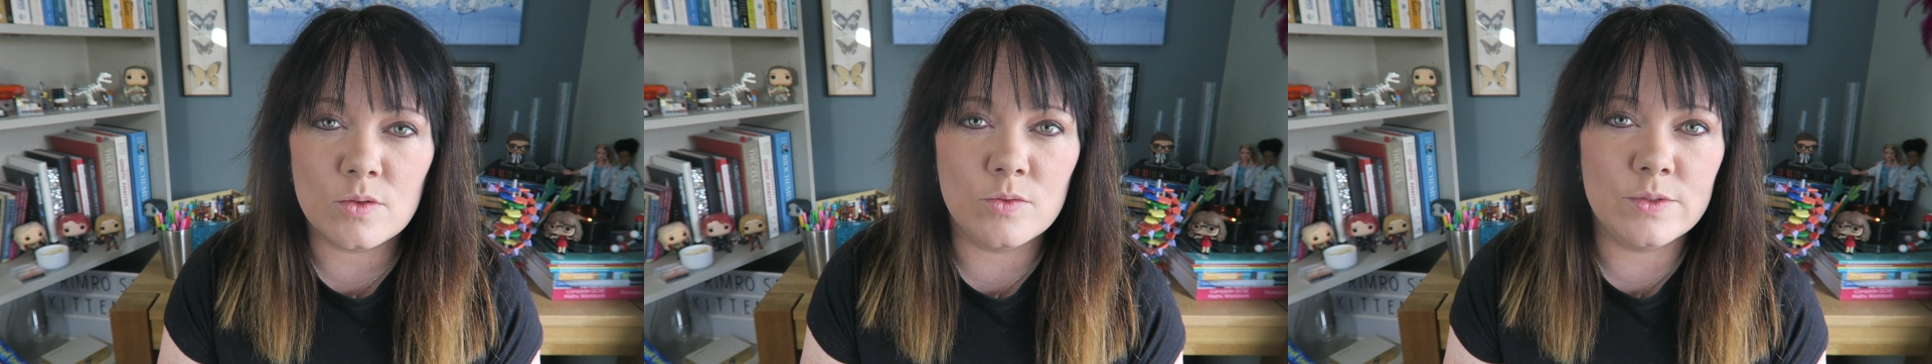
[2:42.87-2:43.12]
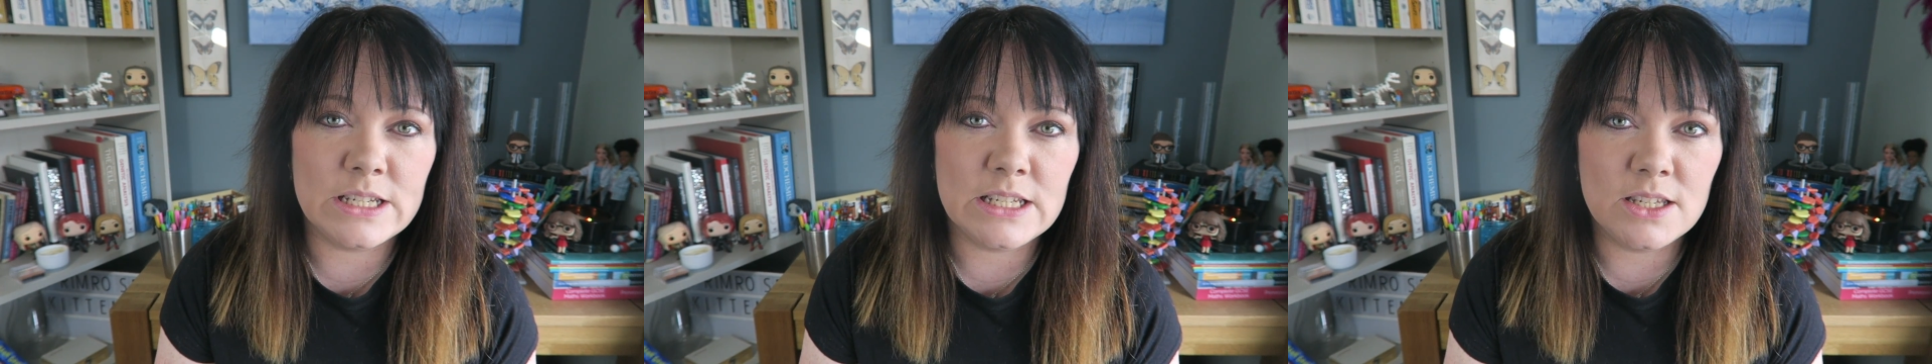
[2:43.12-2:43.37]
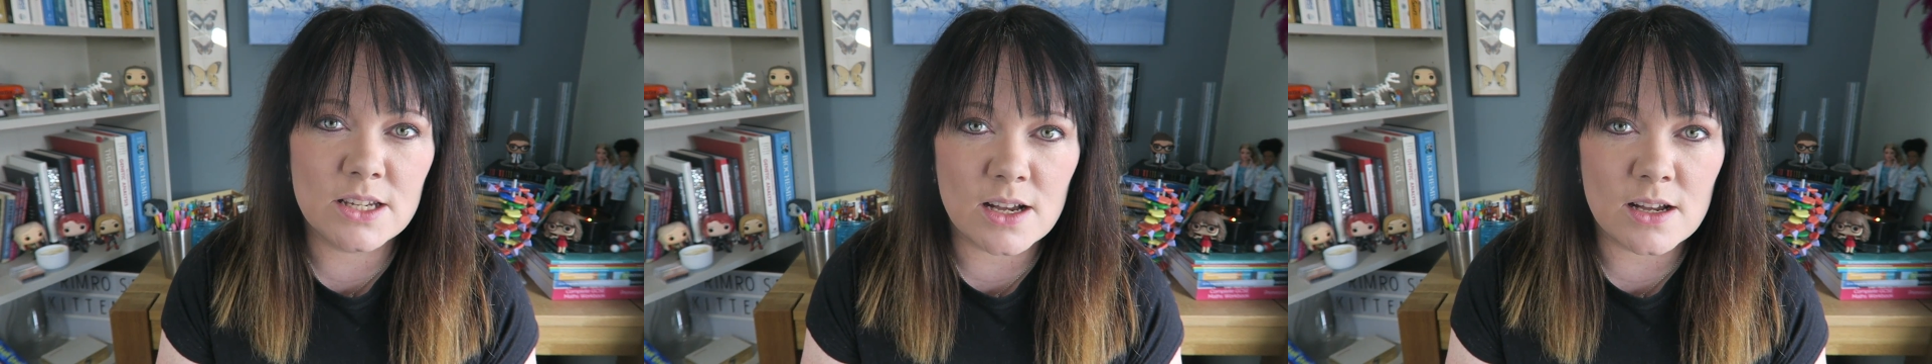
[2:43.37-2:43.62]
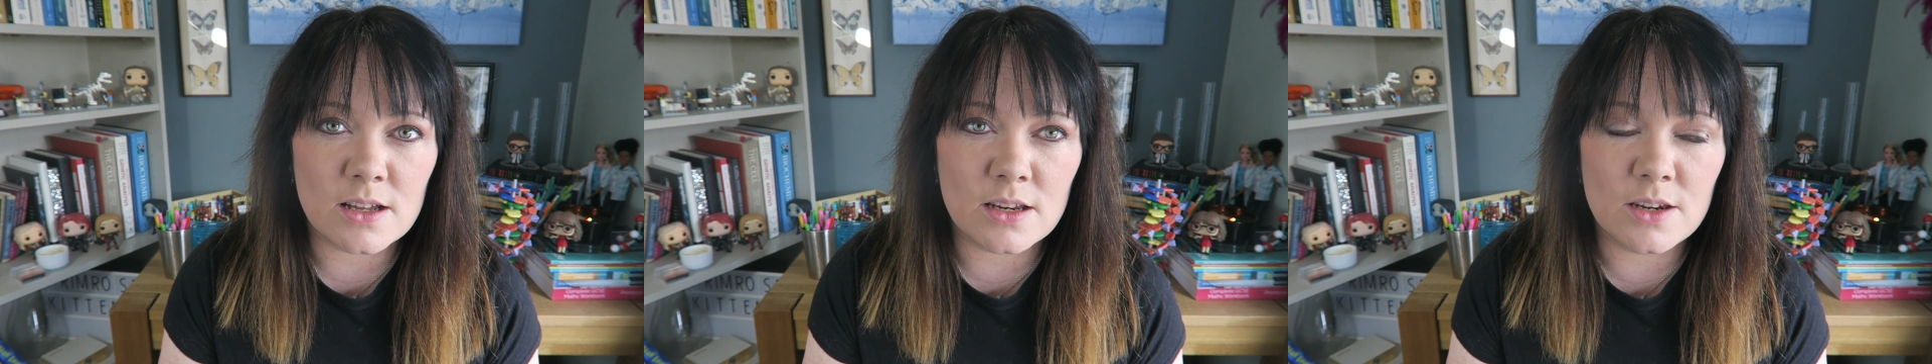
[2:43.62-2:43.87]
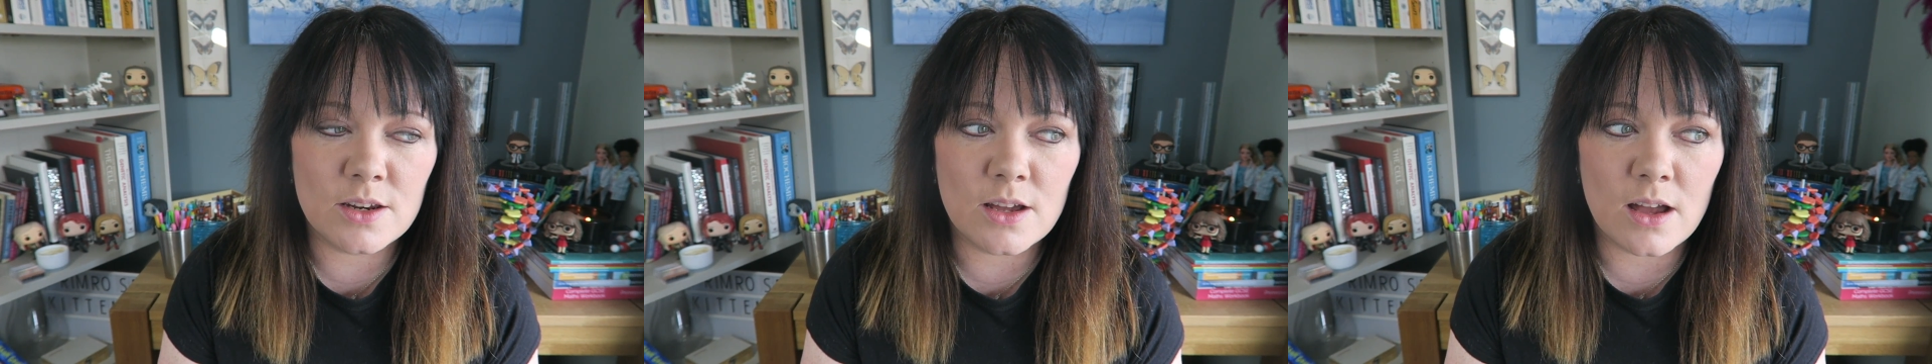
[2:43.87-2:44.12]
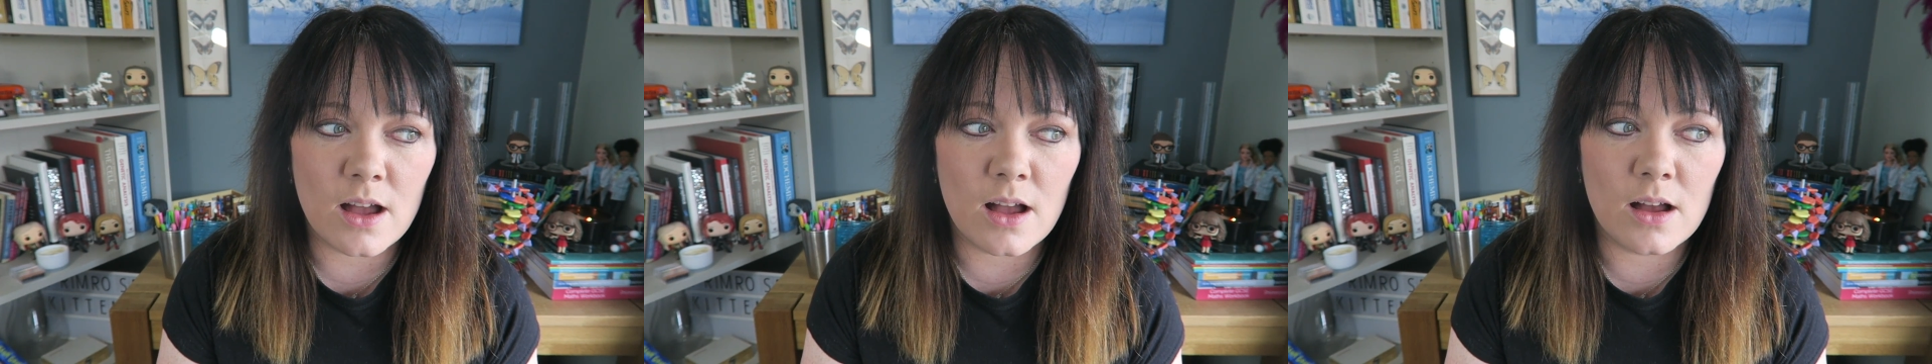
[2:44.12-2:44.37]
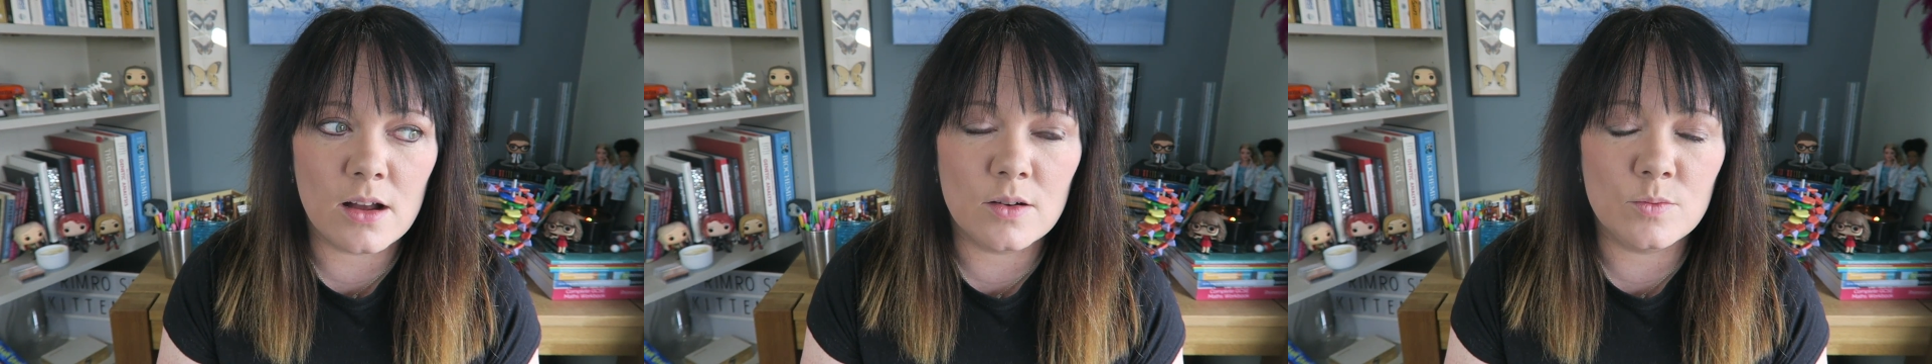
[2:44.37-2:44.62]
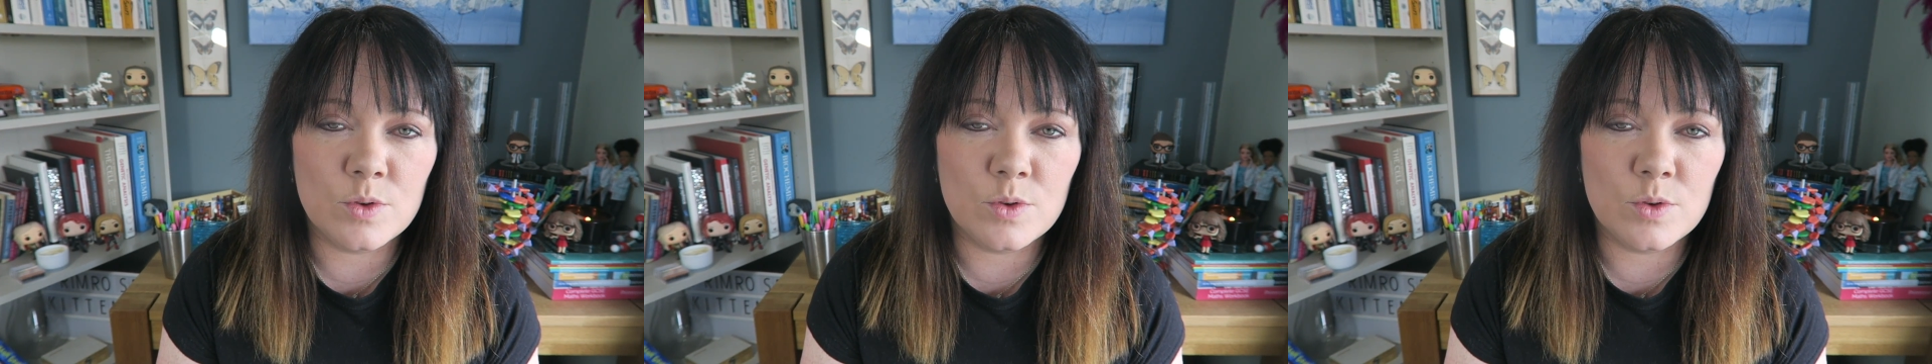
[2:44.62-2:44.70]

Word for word: already done uh,